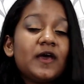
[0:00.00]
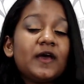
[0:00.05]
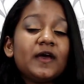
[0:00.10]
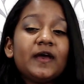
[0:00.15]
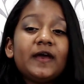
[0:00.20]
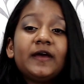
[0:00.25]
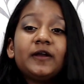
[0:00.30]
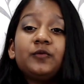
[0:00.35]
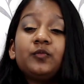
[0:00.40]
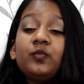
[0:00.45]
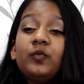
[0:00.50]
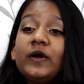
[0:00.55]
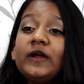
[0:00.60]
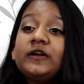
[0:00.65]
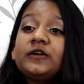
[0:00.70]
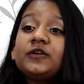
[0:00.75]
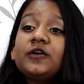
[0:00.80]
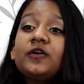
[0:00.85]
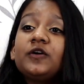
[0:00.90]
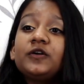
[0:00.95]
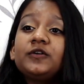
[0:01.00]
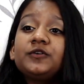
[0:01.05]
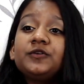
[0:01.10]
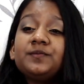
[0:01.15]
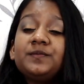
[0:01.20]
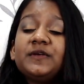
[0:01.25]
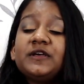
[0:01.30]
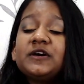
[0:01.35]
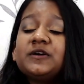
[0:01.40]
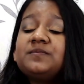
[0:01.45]
It went on to
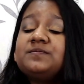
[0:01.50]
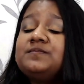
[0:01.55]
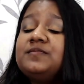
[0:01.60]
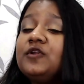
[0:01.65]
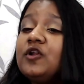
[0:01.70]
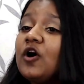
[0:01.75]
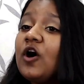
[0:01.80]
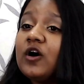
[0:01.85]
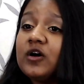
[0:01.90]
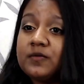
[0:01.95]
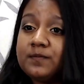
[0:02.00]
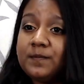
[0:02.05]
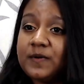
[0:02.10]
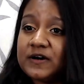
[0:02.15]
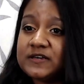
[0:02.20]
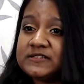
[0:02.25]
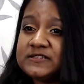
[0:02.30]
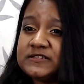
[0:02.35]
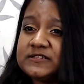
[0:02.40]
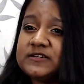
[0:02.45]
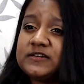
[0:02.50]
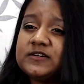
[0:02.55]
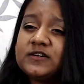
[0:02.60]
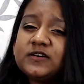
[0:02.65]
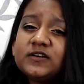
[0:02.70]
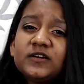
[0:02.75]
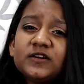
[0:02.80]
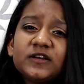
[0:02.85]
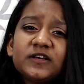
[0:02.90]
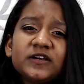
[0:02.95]
be a blockbuster,
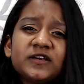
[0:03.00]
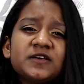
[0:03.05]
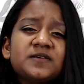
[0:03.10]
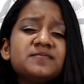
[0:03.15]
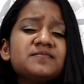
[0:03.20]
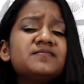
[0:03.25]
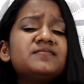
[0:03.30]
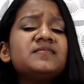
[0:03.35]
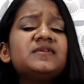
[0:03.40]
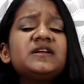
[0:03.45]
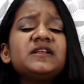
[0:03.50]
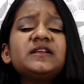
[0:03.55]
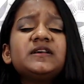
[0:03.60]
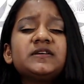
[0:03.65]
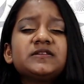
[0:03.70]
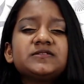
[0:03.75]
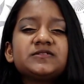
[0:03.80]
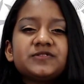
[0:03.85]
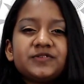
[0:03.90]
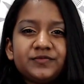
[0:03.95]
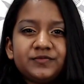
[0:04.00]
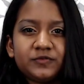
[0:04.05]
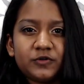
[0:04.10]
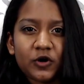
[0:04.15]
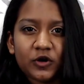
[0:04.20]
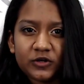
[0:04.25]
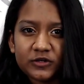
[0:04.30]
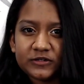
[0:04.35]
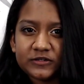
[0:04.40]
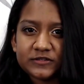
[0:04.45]
earning him millions of
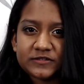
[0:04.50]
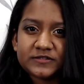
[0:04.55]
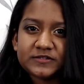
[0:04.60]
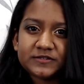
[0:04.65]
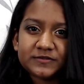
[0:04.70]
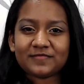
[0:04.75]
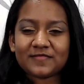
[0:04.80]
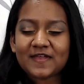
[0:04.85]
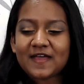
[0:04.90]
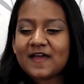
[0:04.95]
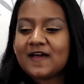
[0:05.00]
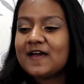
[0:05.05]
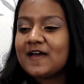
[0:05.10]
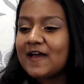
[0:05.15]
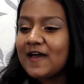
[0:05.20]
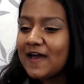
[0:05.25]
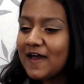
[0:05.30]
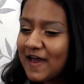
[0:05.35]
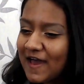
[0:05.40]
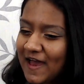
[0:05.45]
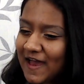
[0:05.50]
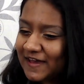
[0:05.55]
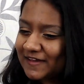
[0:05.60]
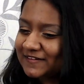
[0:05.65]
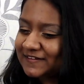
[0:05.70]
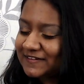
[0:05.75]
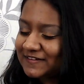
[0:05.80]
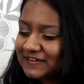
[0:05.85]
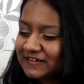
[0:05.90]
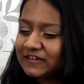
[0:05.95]
dollars.
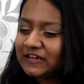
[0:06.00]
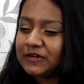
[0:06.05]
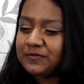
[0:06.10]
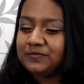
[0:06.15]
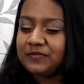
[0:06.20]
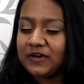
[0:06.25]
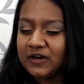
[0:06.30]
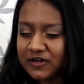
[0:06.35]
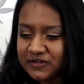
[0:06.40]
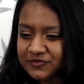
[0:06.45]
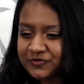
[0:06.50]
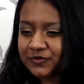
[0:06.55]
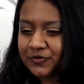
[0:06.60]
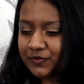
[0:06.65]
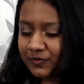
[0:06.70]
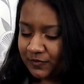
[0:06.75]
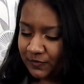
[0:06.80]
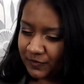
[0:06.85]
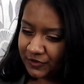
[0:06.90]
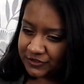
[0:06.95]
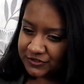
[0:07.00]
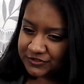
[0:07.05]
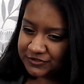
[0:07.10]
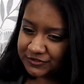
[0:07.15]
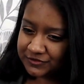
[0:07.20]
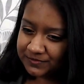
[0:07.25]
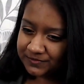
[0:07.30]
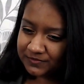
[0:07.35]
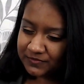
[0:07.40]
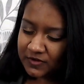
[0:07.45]
And let me ask you a
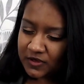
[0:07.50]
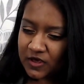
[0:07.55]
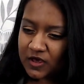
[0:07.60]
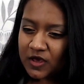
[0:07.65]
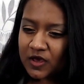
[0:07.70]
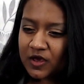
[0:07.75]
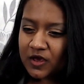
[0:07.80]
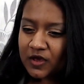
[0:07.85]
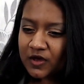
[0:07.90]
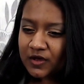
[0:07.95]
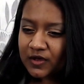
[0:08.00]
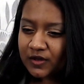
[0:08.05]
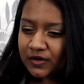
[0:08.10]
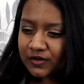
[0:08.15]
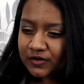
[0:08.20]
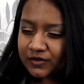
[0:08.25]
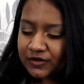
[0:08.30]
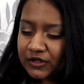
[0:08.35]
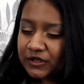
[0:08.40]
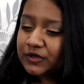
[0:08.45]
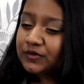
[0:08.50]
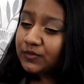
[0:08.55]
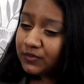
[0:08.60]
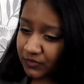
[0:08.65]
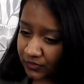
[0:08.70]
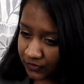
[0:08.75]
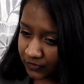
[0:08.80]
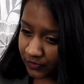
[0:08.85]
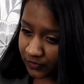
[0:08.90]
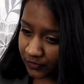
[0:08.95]
question. Do
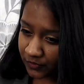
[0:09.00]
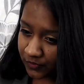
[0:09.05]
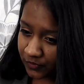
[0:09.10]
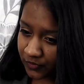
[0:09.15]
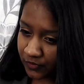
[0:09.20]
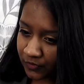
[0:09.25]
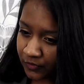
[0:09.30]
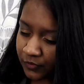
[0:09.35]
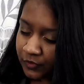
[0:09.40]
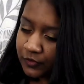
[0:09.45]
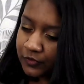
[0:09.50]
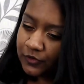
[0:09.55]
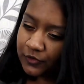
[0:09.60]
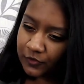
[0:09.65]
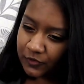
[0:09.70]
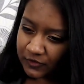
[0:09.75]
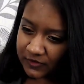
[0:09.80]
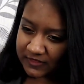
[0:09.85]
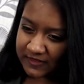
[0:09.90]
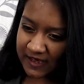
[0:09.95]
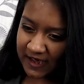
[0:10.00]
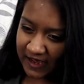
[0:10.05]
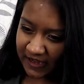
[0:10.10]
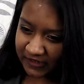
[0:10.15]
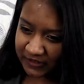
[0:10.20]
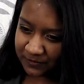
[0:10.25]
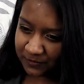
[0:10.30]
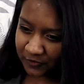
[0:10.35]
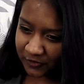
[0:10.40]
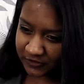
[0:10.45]
you know who wrote the
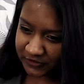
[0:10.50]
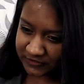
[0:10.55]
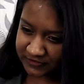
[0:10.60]
Harry Potter